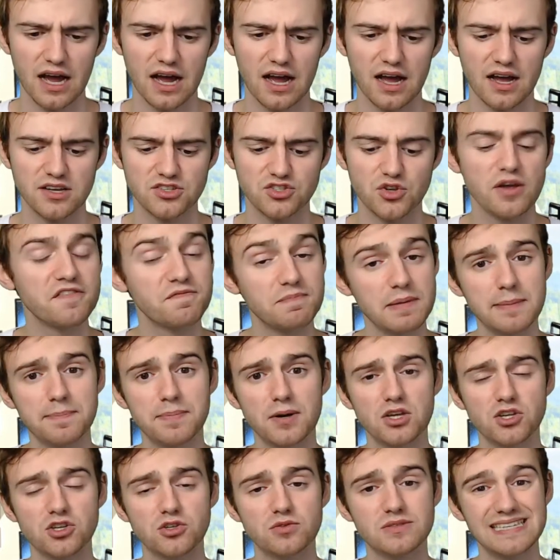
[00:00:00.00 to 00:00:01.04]
So if people are
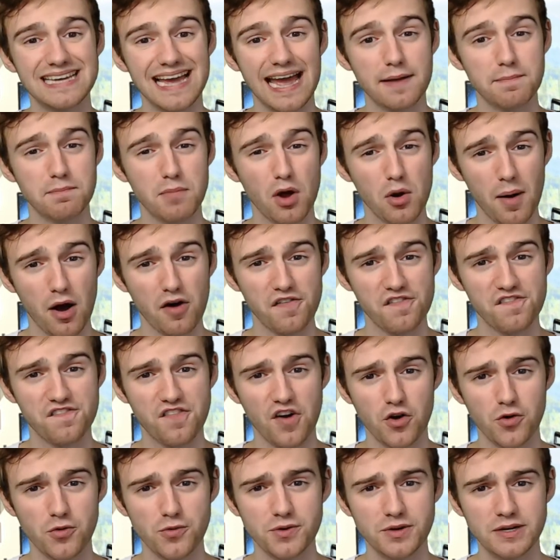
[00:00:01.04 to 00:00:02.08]
using a mobile
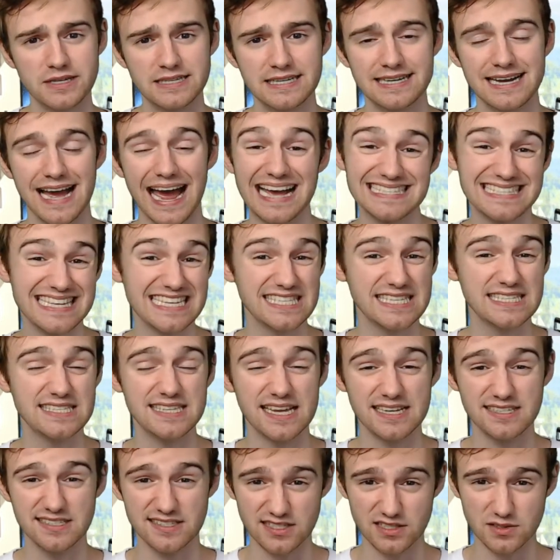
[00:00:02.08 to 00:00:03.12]
phone, as this is a
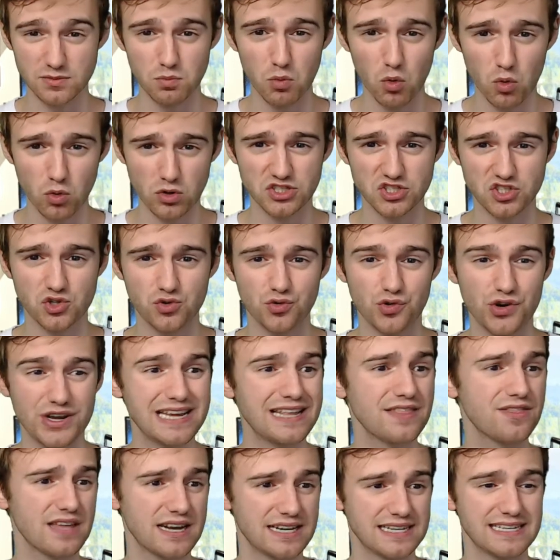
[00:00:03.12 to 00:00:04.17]
smaller screen
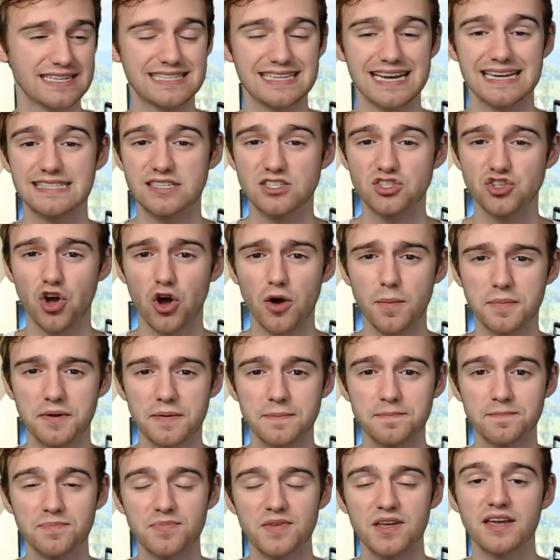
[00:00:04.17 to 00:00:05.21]
than a desktop,
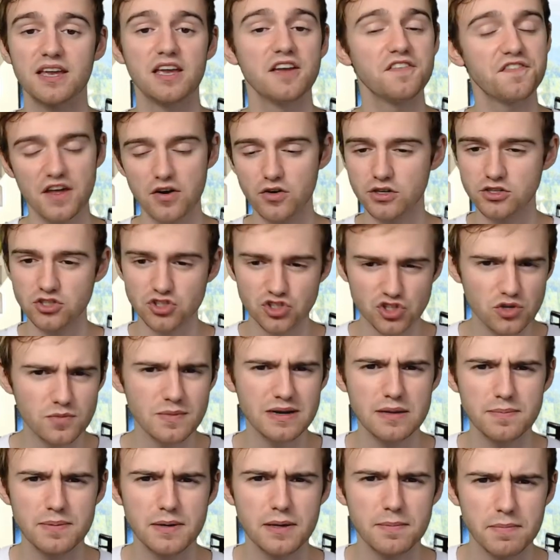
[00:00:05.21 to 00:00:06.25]
if there are too many
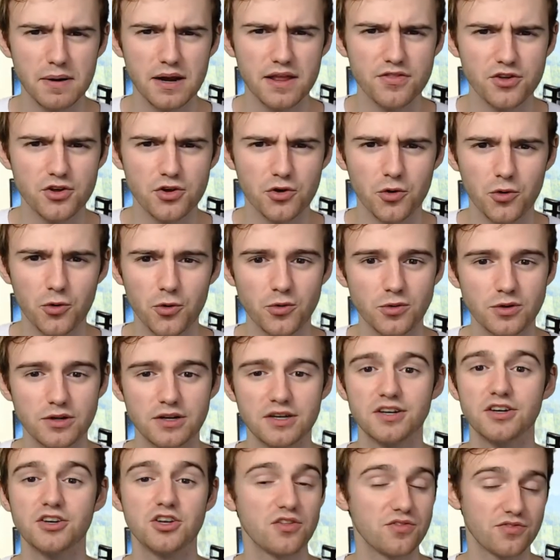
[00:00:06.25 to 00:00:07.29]
people in the call,
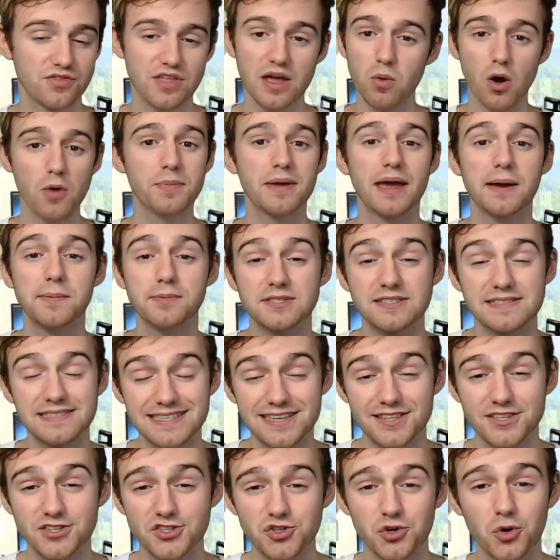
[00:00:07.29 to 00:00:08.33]
they won't be able to see the
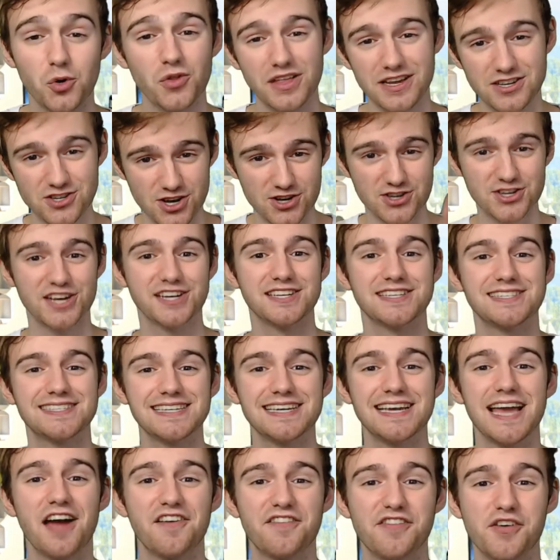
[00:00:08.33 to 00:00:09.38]
tour. They're just going to see
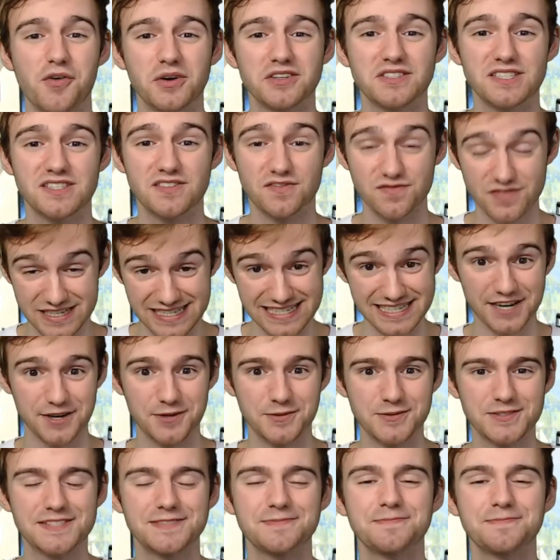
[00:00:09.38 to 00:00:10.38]
everyone's videos.